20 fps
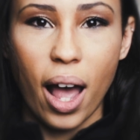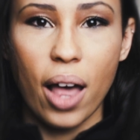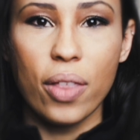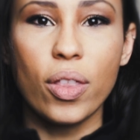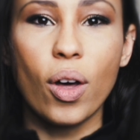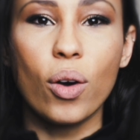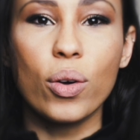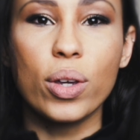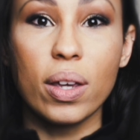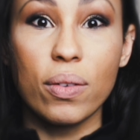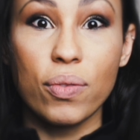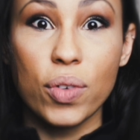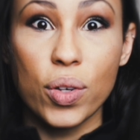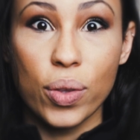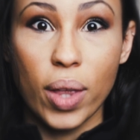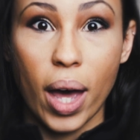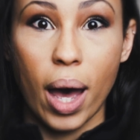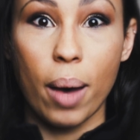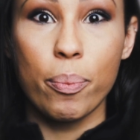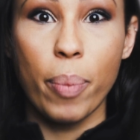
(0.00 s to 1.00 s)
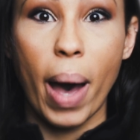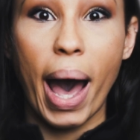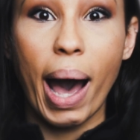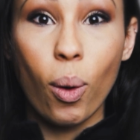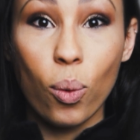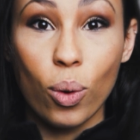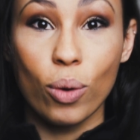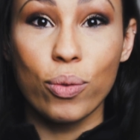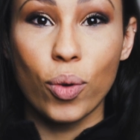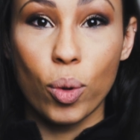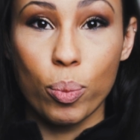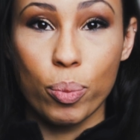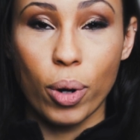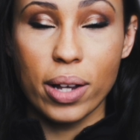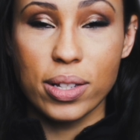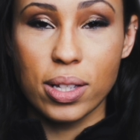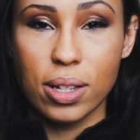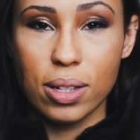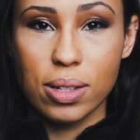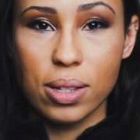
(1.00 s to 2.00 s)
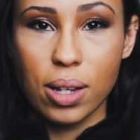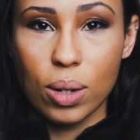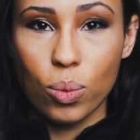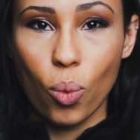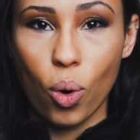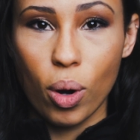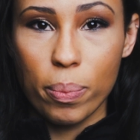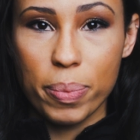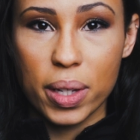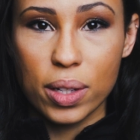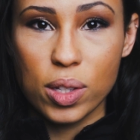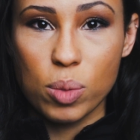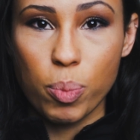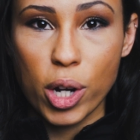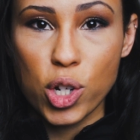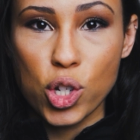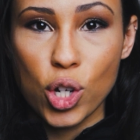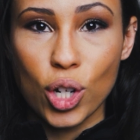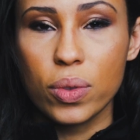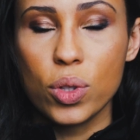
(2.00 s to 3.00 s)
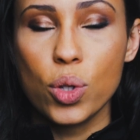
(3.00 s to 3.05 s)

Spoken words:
And they'll give you that powerful presence and warmth expression.